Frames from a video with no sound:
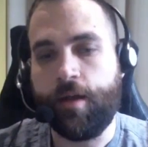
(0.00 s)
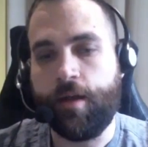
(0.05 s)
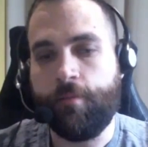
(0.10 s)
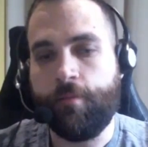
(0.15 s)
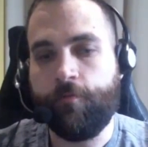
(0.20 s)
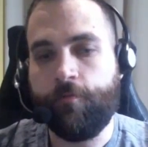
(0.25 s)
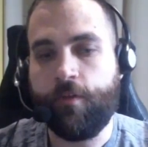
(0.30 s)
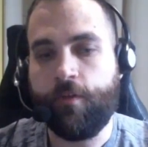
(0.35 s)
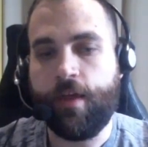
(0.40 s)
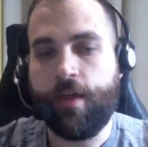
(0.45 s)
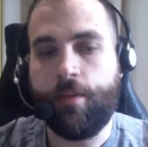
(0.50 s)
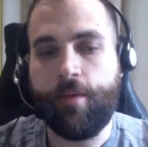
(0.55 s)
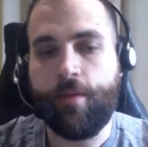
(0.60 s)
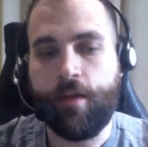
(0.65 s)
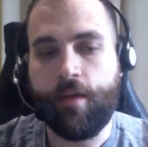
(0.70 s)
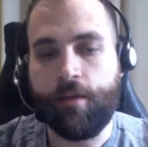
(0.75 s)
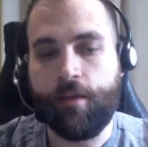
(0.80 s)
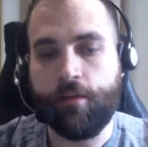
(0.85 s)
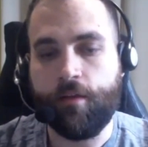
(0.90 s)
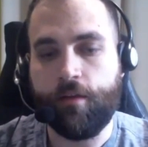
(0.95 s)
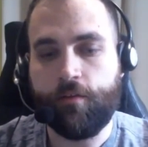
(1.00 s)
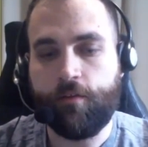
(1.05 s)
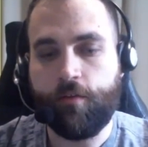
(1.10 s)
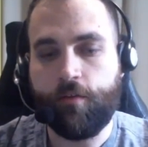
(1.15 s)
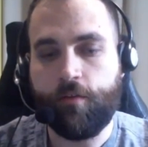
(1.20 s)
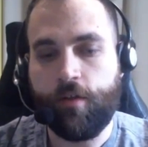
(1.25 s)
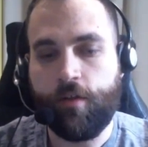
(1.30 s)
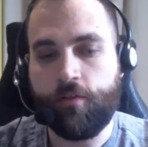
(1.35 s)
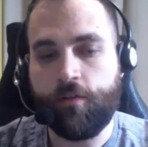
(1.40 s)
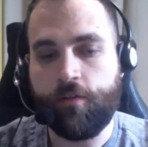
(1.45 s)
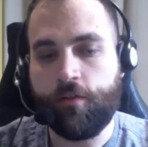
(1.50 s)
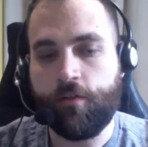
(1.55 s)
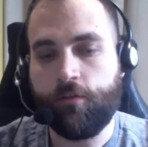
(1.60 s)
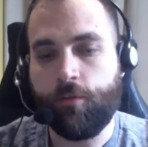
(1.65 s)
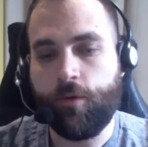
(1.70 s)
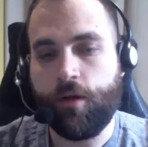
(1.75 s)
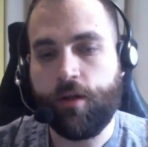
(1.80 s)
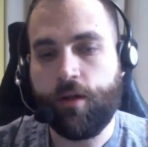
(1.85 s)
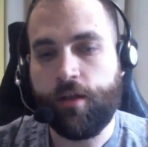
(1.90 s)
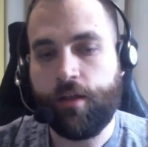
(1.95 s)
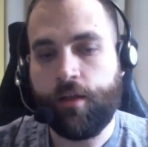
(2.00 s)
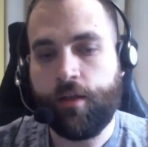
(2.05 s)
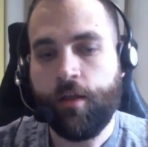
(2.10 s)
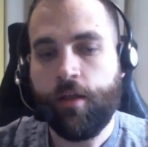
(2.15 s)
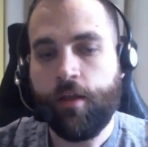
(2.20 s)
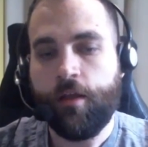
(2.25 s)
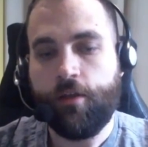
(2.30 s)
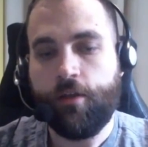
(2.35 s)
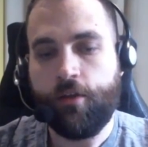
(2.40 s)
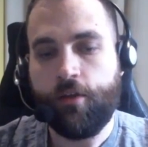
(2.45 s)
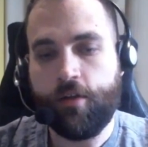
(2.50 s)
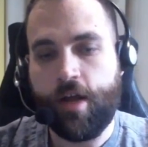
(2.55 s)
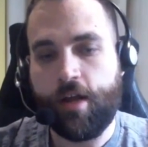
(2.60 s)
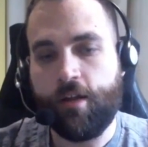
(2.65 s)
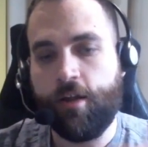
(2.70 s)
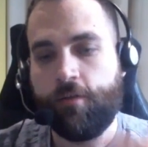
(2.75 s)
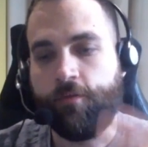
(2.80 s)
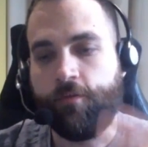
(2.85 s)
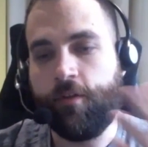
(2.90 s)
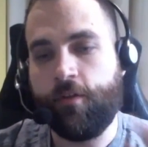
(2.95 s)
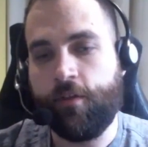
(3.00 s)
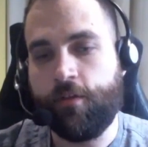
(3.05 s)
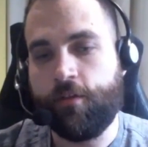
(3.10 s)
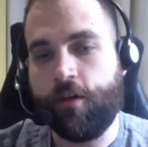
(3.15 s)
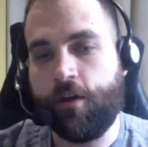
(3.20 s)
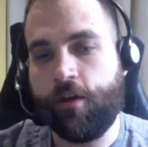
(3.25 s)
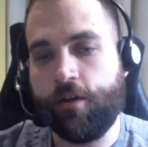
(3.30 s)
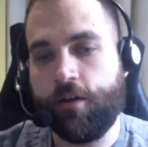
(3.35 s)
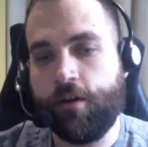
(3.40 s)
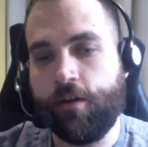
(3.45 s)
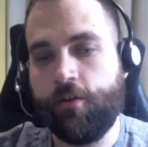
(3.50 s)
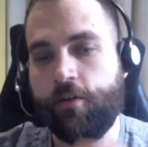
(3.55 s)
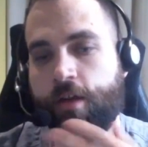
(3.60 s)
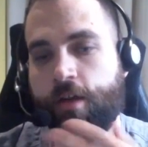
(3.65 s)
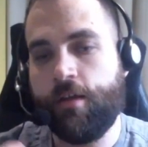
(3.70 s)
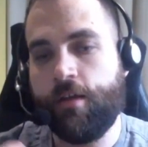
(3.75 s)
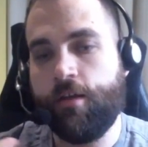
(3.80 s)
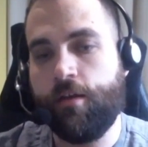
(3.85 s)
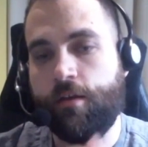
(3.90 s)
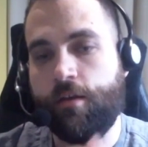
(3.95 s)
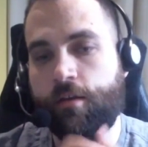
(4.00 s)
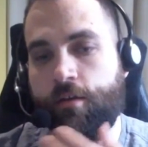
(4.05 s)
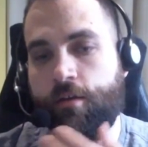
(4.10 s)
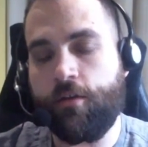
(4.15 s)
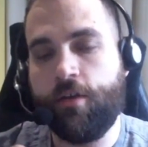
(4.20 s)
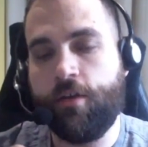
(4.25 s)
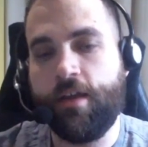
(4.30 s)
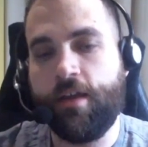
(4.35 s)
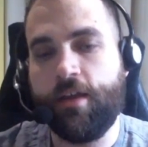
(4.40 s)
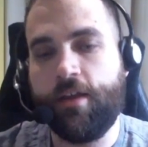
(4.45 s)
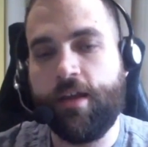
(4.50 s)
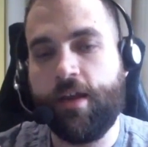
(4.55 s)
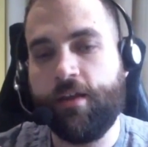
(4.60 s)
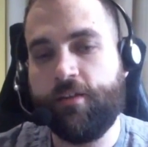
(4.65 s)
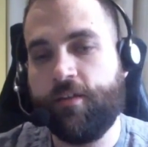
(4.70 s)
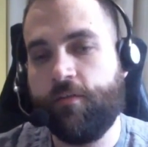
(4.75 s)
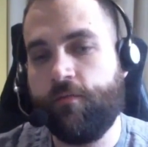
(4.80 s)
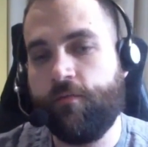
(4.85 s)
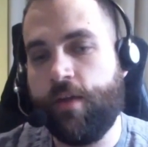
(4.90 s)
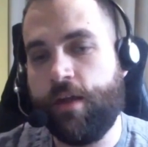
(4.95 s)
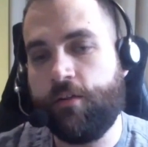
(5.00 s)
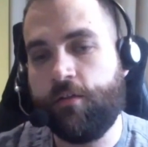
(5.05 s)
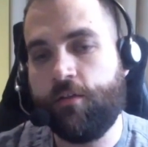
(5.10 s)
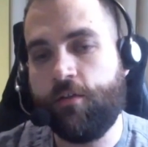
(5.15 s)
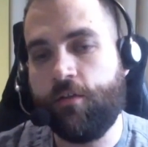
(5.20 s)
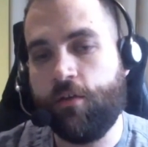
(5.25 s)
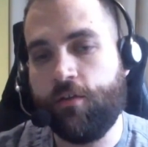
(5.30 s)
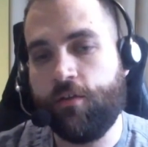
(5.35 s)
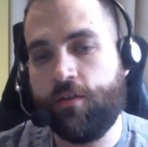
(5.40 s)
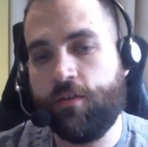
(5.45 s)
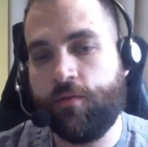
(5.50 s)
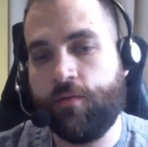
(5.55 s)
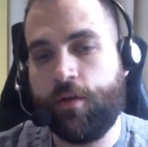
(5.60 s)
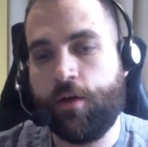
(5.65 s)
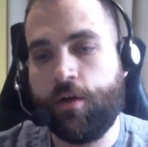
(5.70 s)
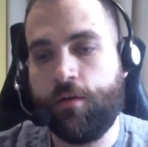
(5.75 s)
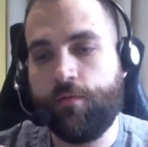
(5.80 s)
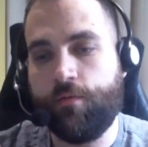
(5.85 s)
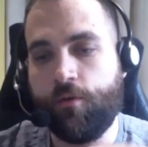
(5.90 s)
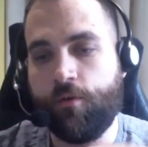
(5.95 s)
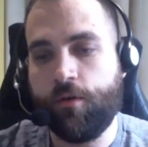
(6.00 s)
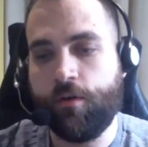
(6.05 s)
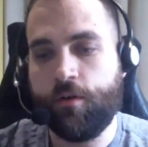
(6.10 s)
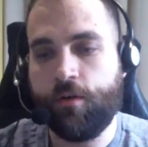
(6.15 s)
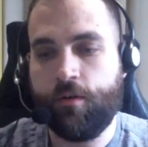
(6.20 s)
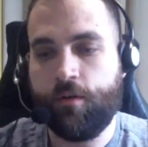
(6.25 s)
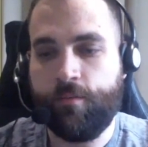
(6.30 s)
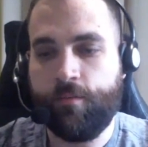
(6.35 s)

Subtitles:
up for that mailing list so that this way you're not left in the dark and you can get nice advance notice of a hard fork.